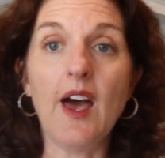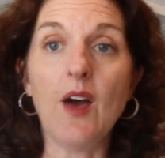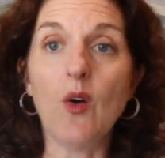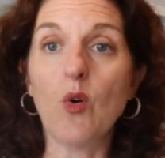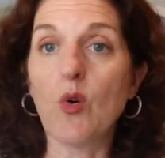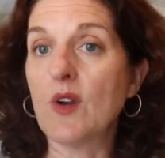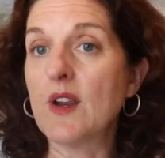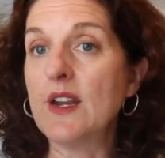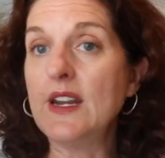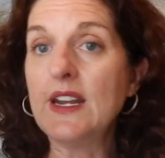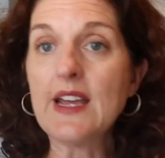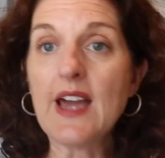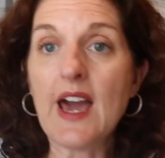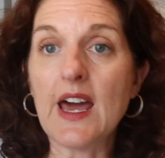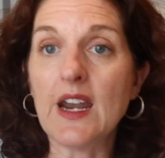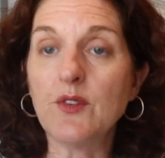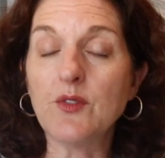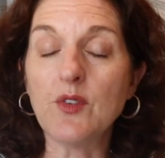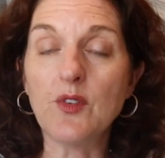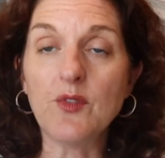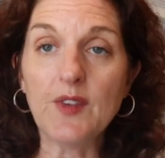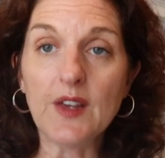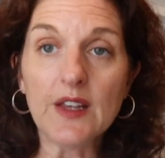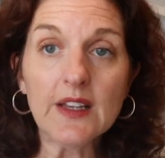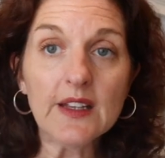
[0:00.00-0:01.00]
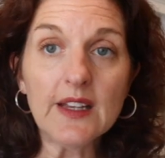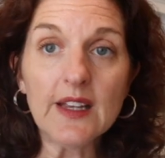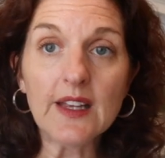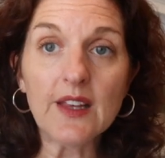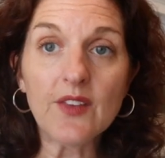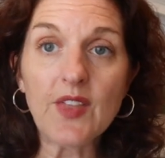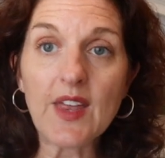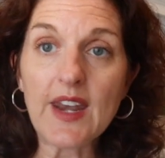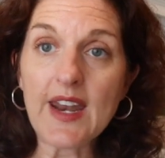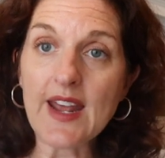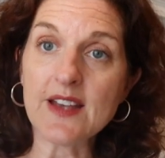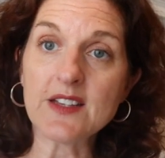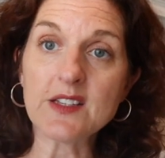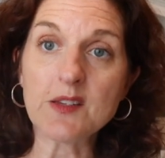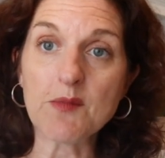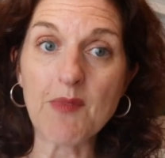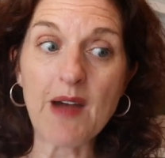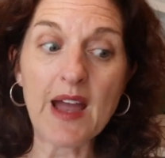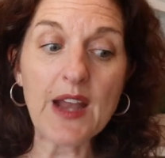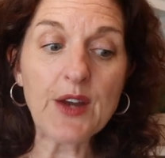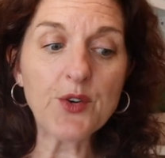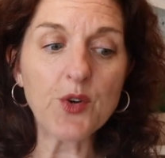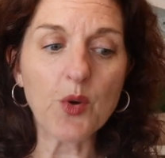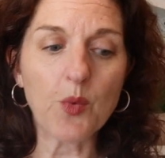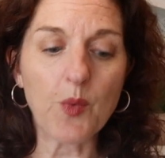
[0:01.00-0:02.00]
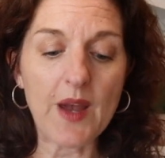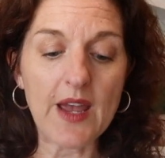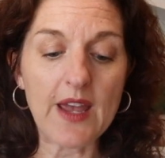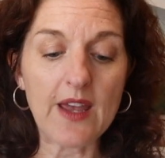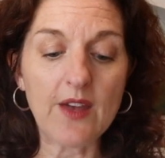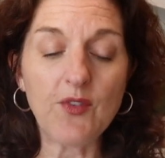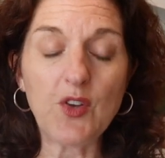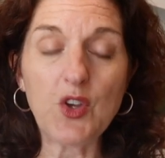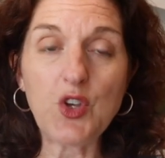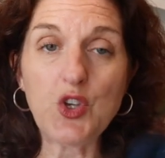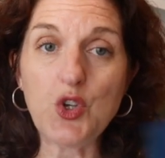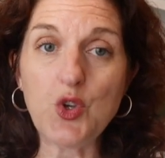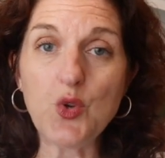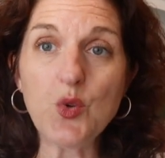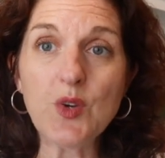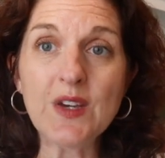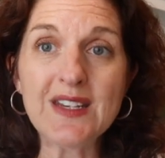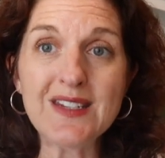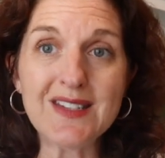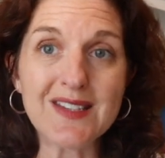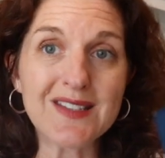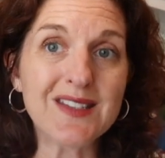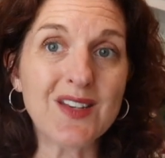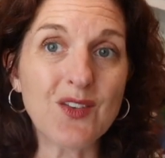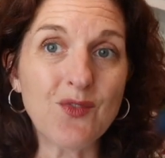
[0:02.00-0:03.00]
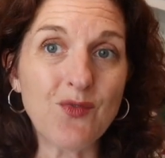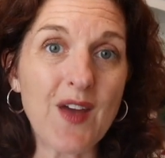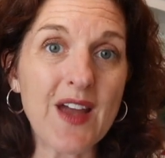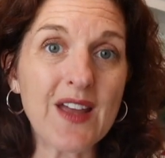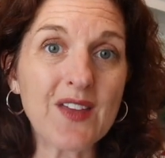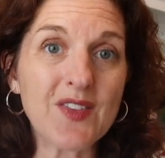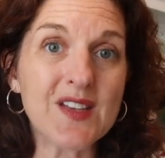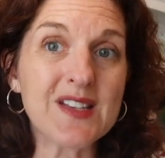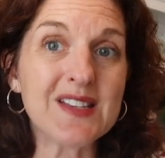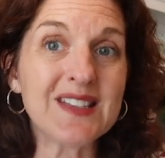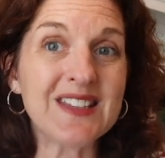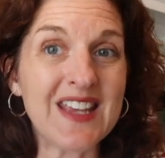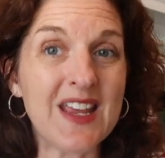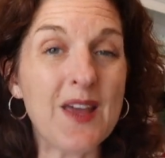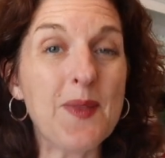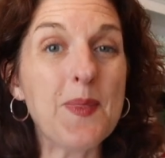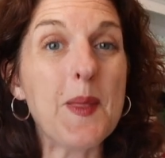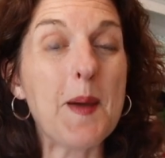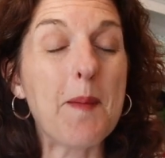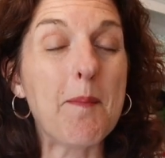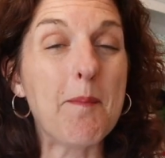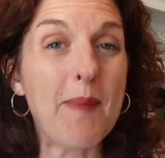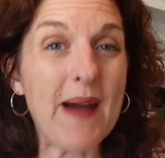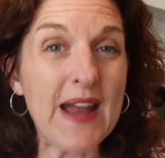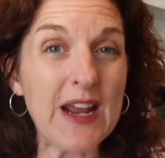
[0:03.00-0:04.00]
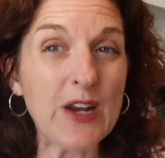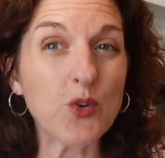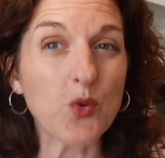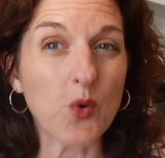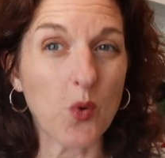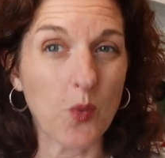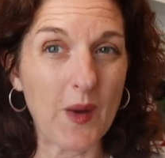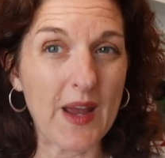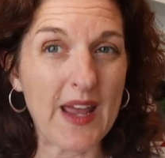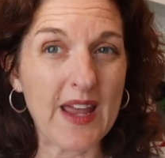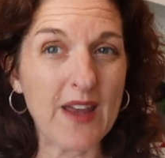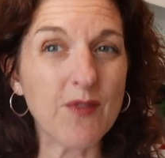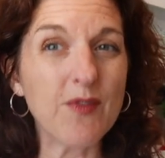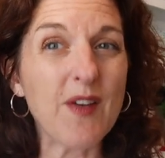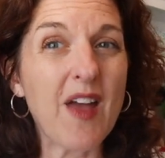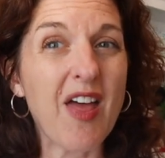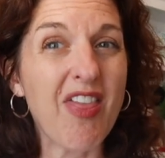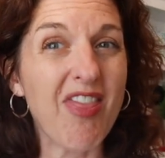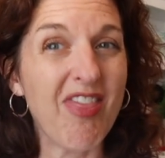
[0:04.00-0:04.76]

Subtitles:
or any kind of a villa that has a microwave, you can disinfect this in the microwave.